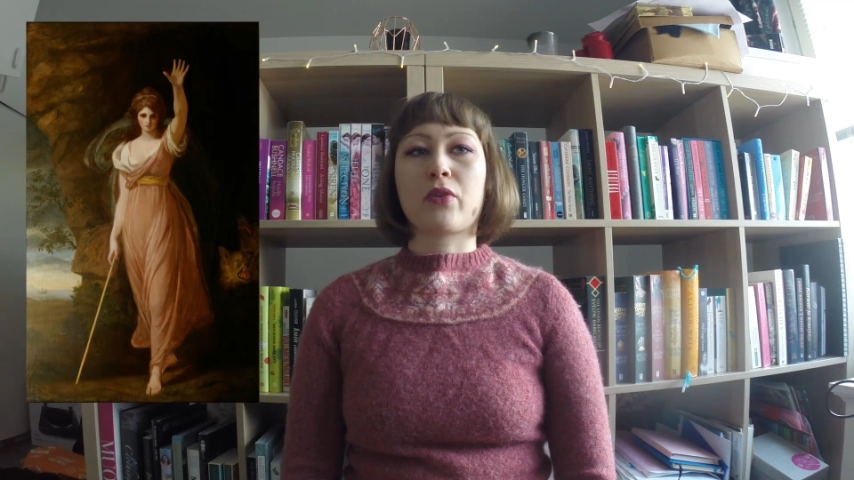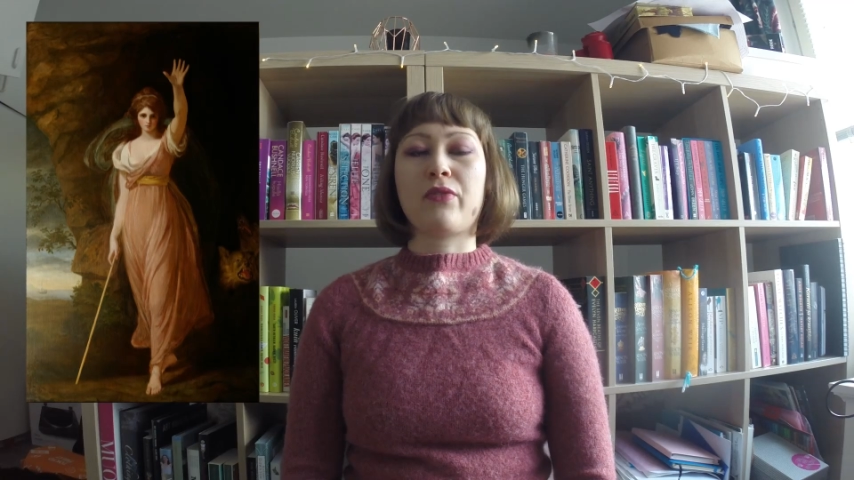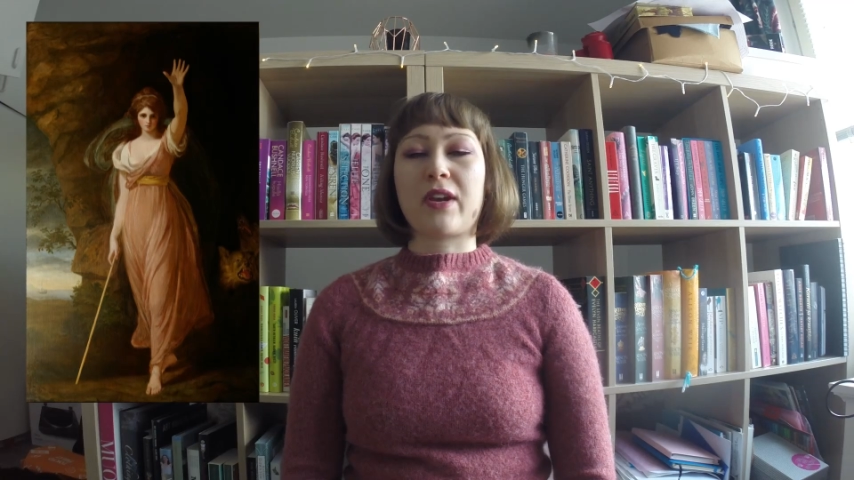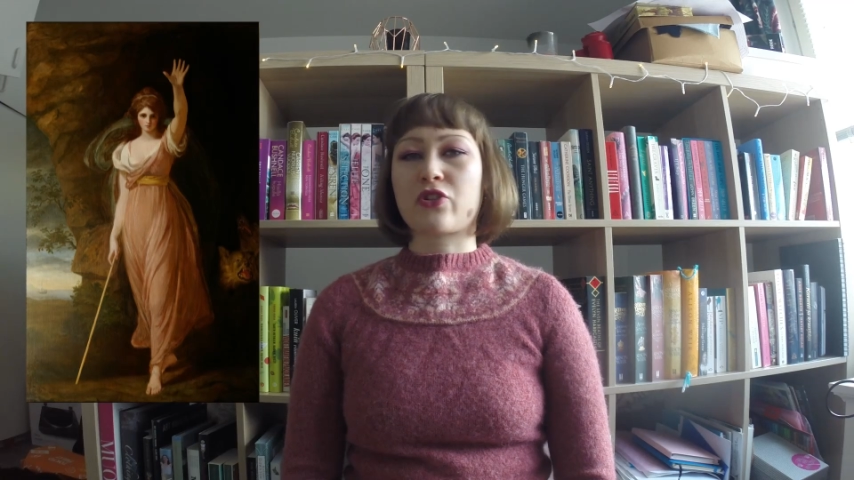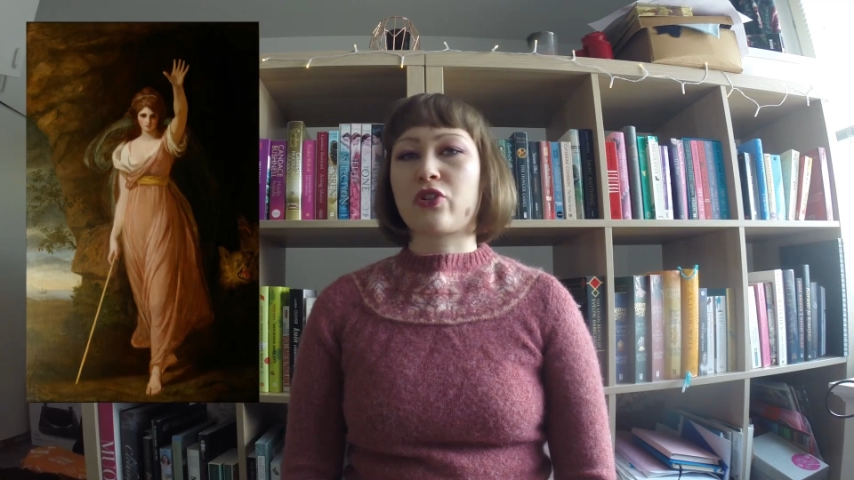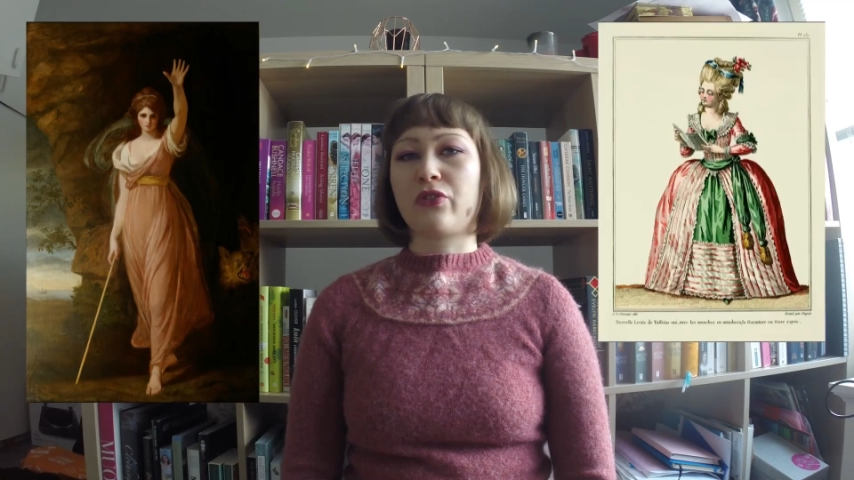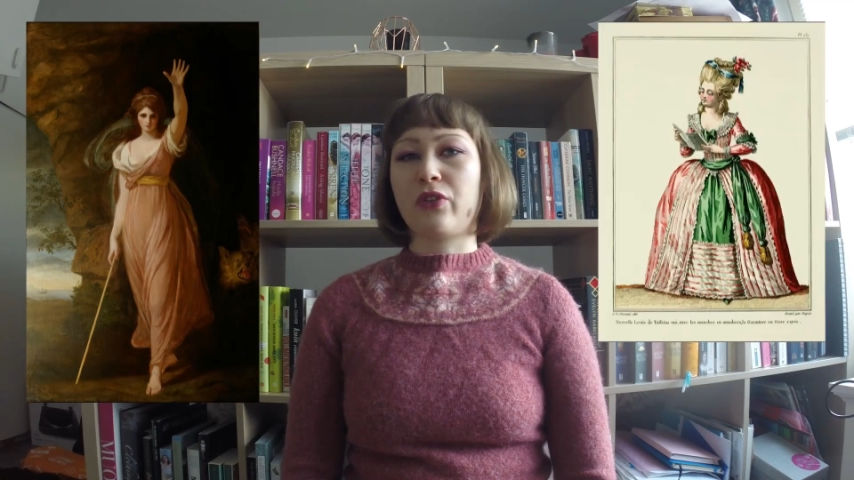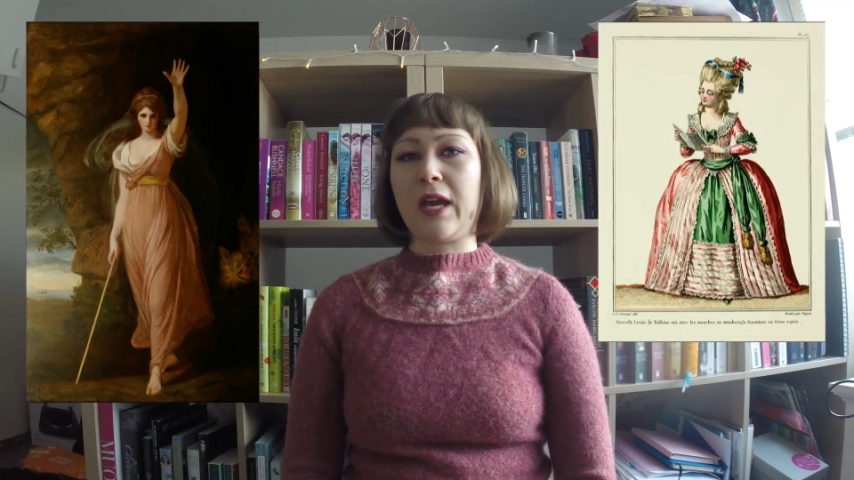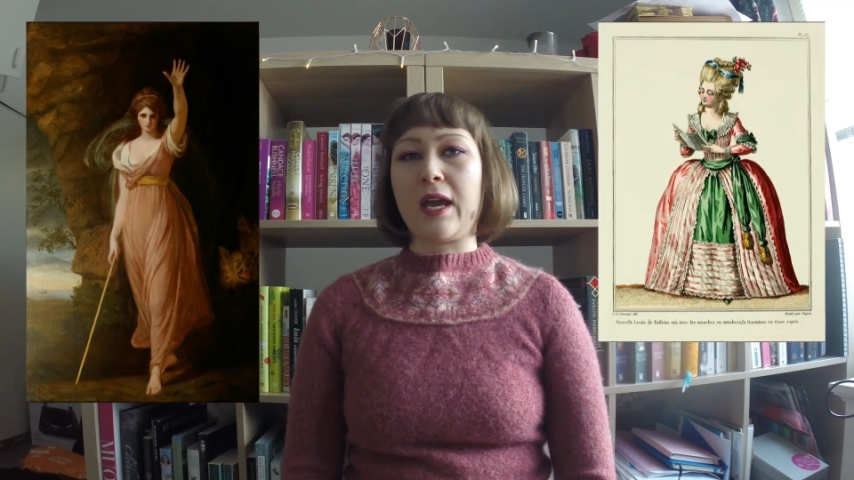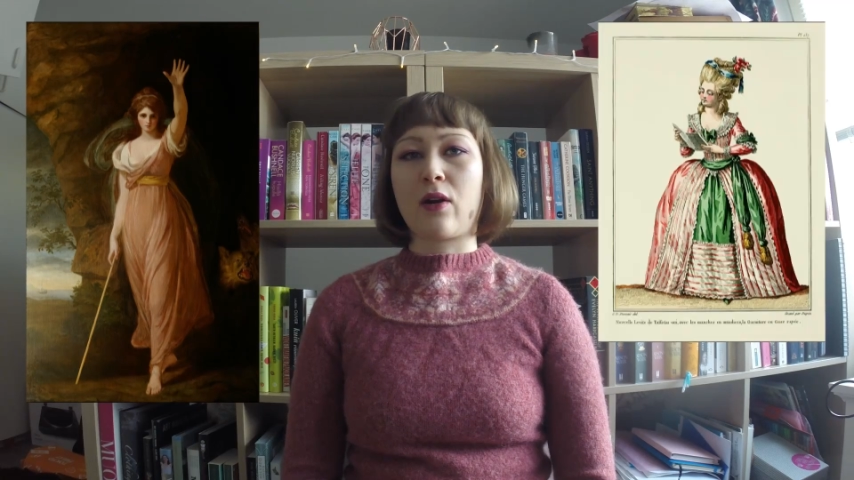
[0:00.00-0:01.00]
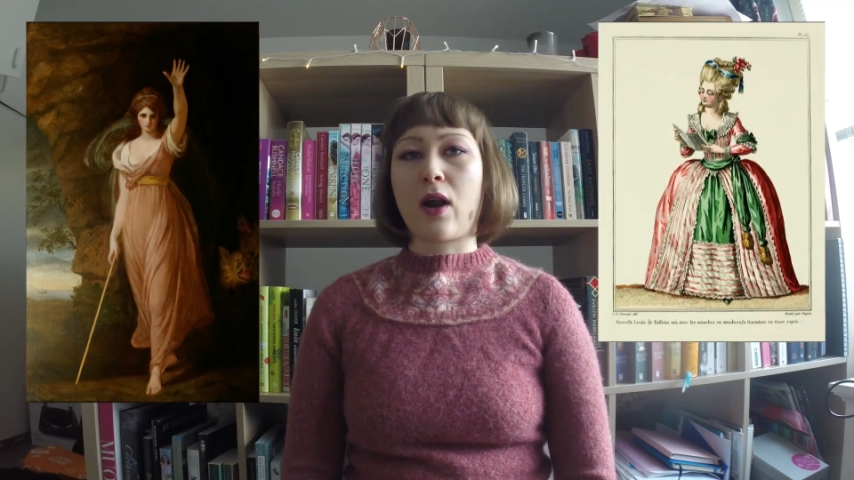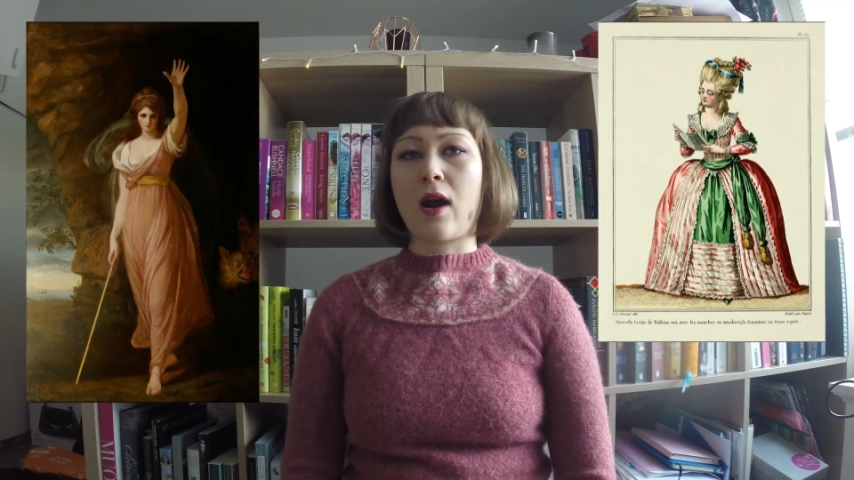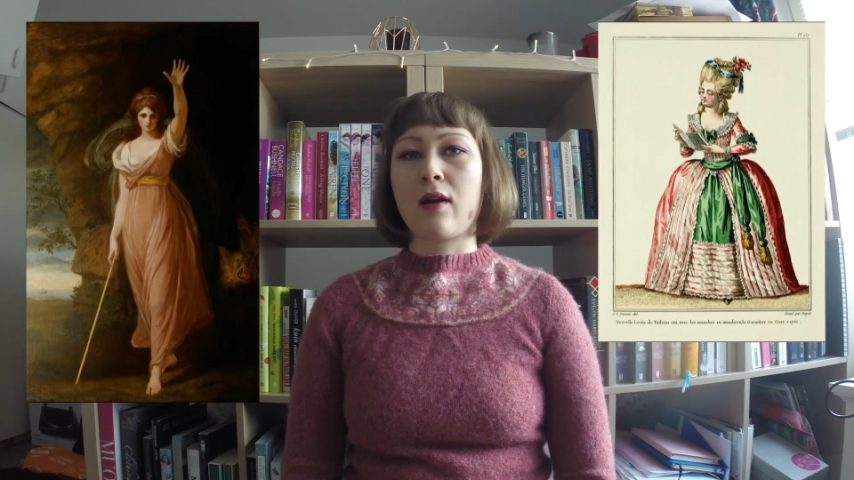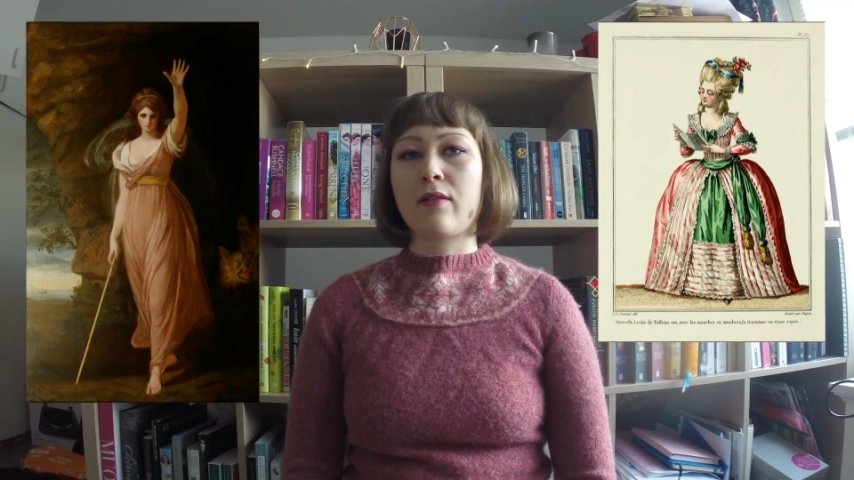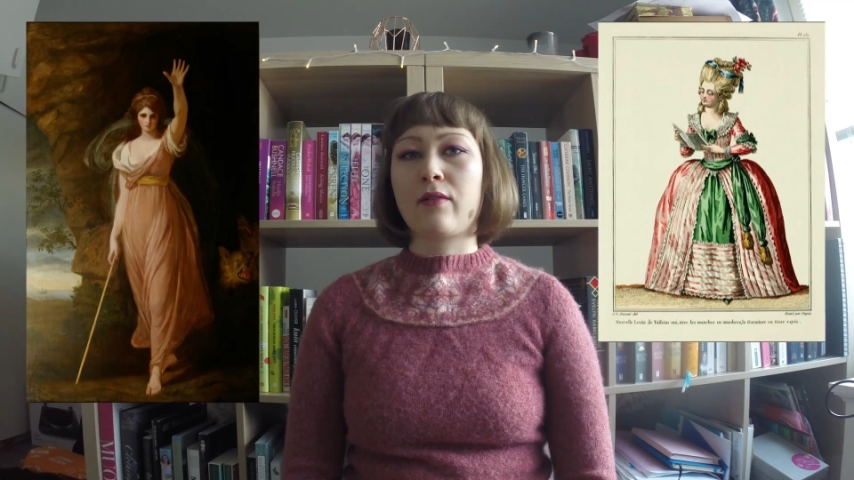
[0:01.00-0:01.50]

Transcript: the fashion of the era,